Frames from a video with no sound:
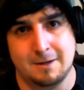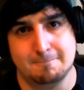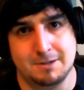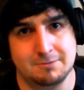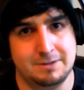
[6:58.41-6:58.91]

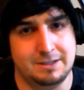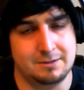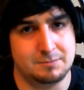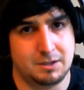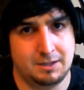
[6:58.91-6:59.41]
by reading their
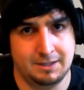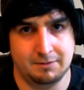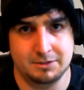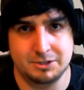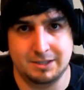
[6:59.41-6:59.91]
body
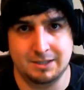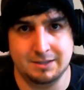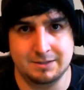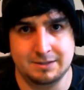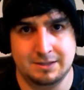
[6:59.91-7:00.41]
language, and